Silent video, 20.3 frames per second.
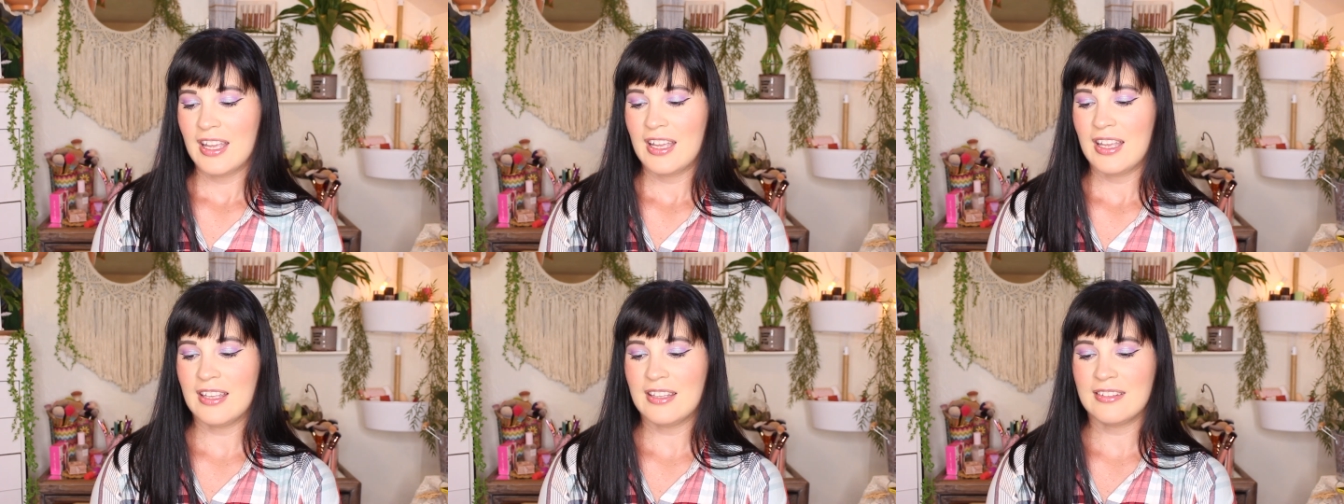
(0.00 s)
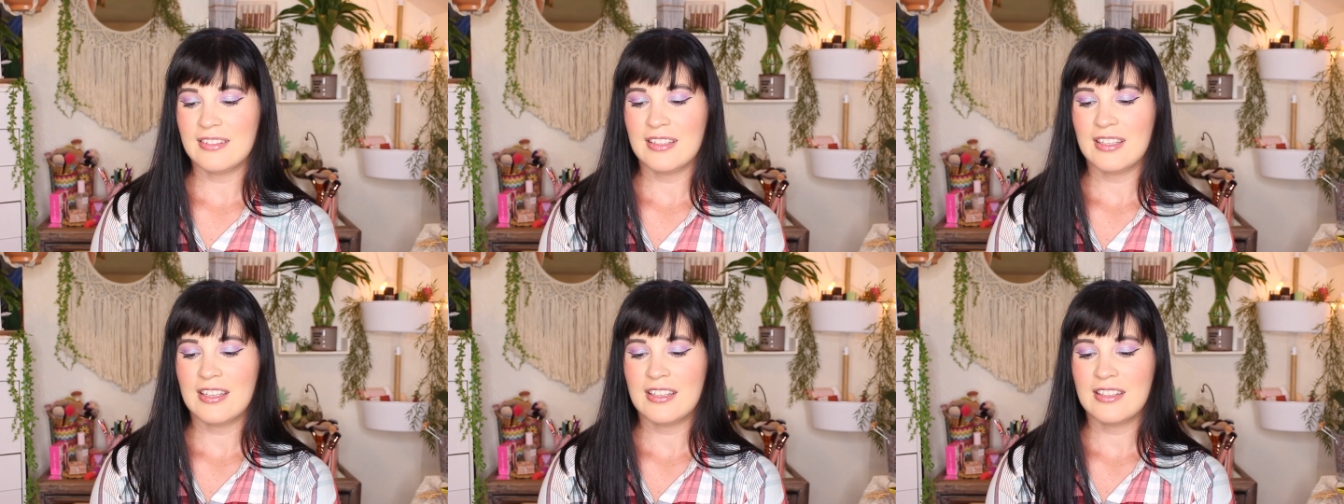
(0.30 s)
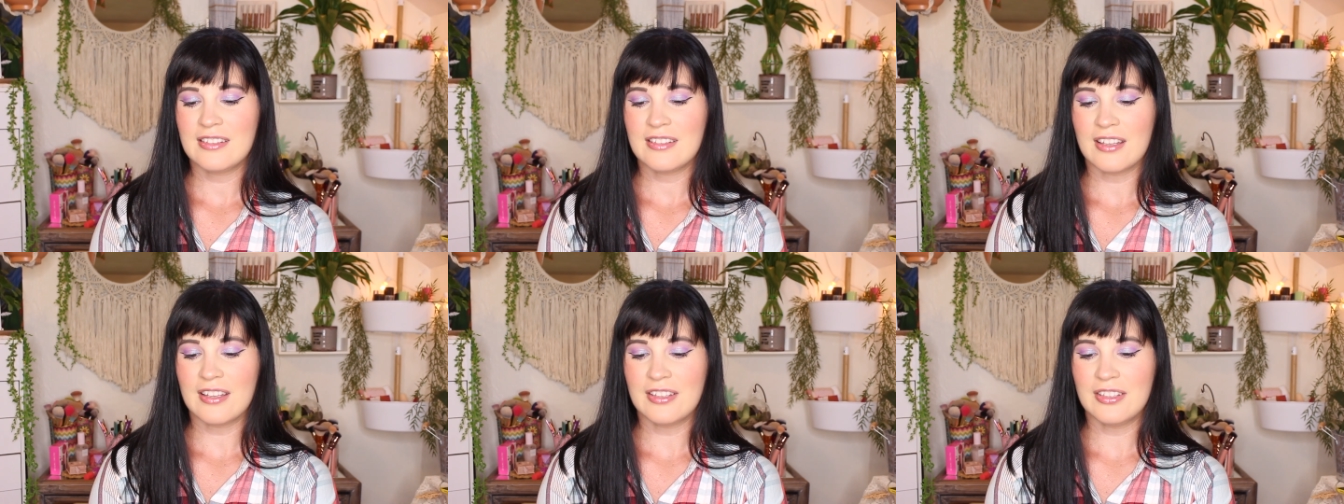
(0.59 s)
is
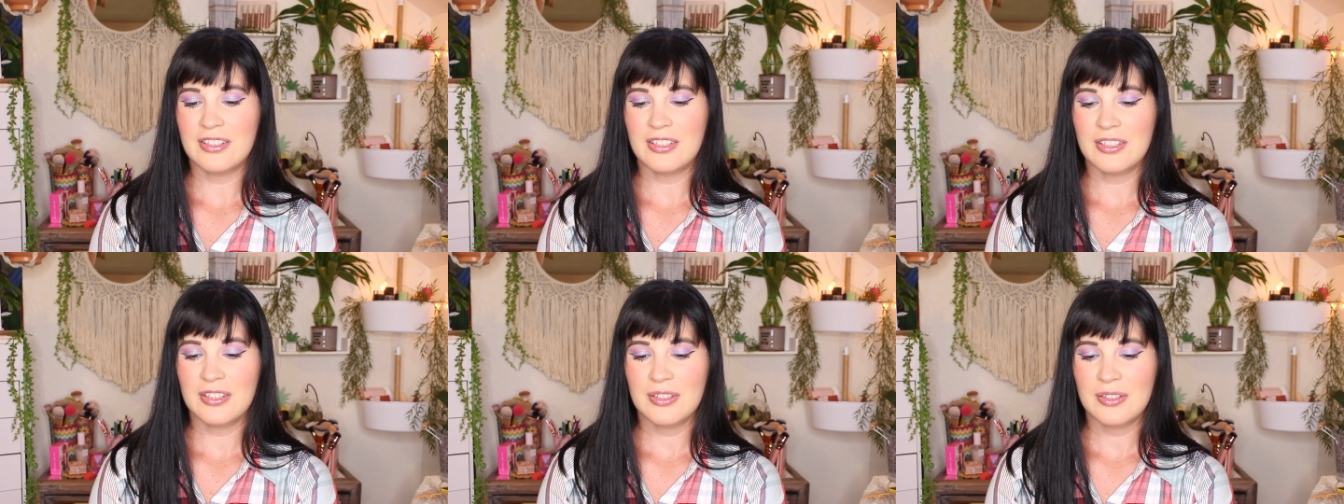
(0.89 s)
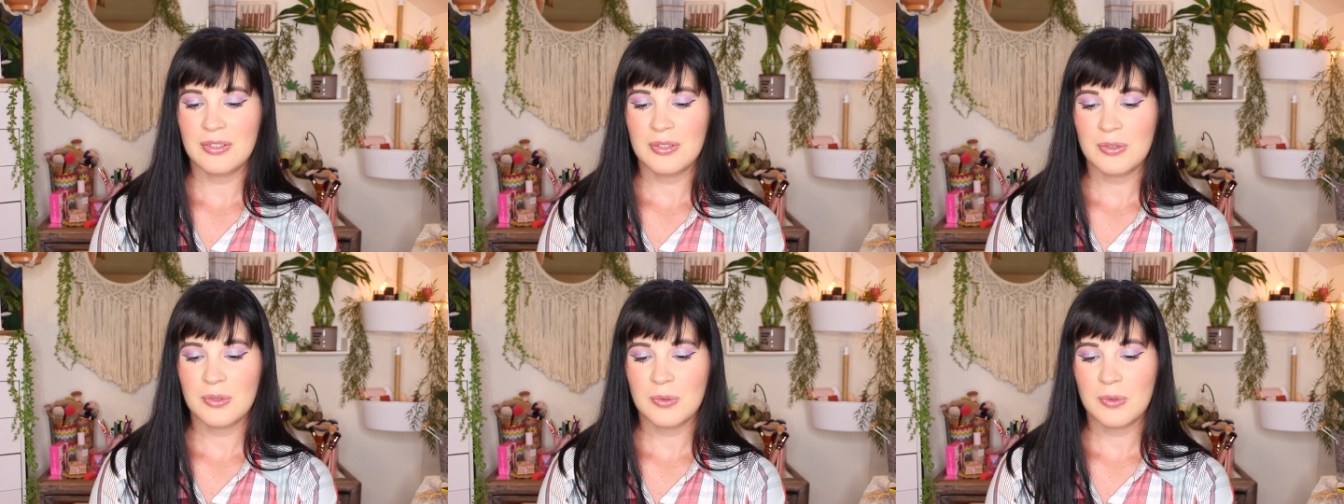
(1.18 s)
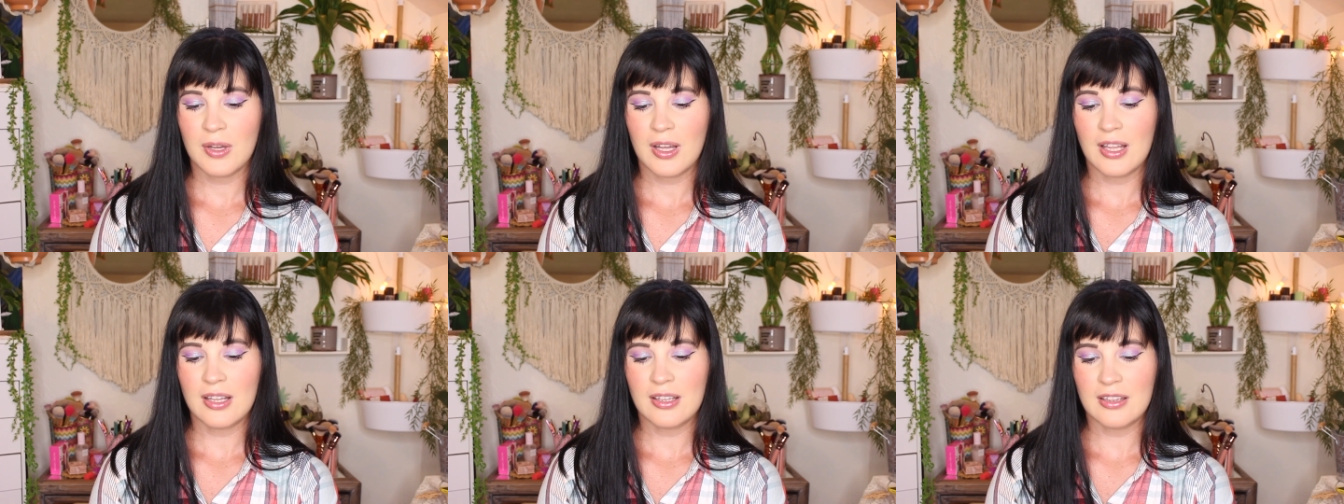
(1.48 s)
these
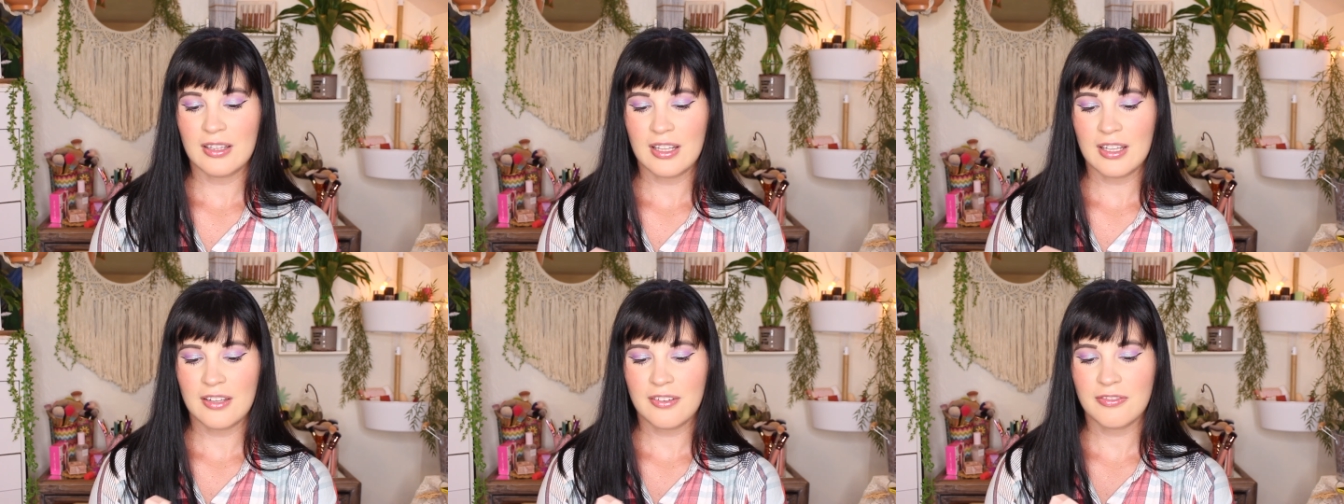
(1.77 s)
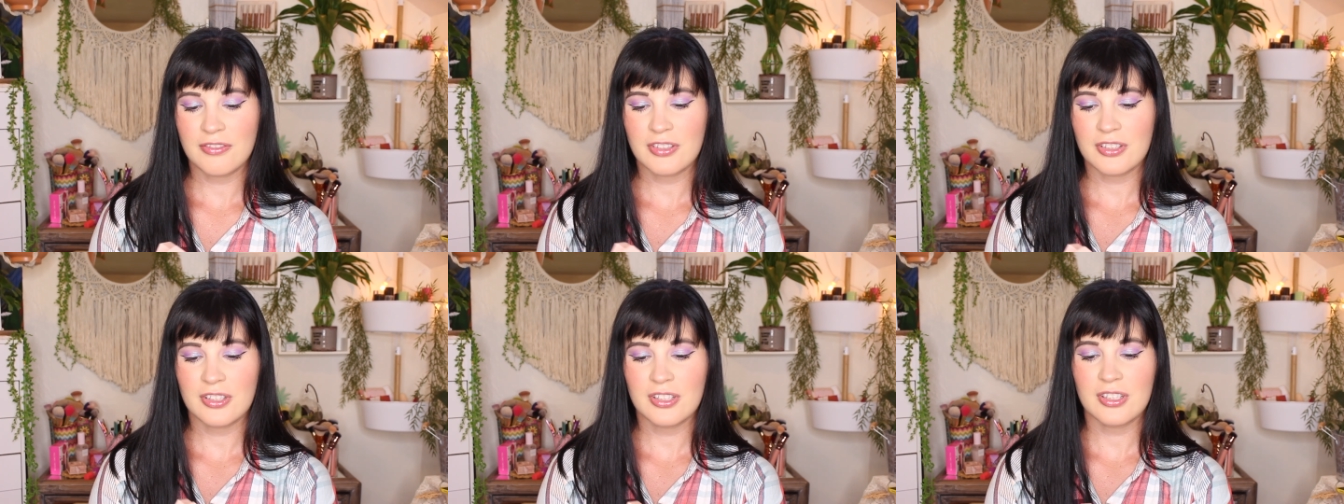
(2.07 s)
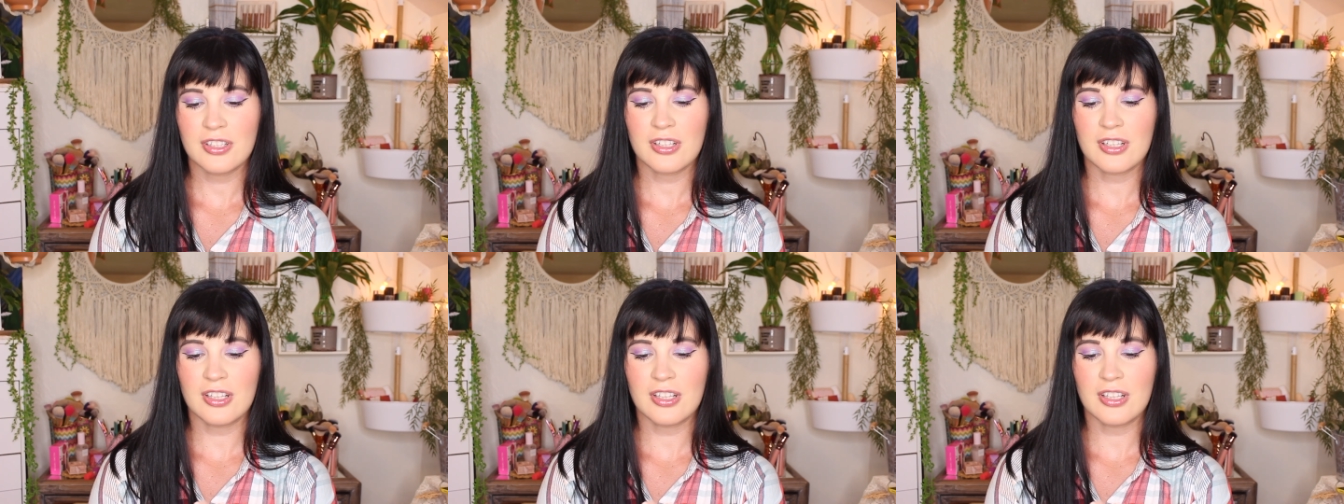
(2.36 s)
new lifter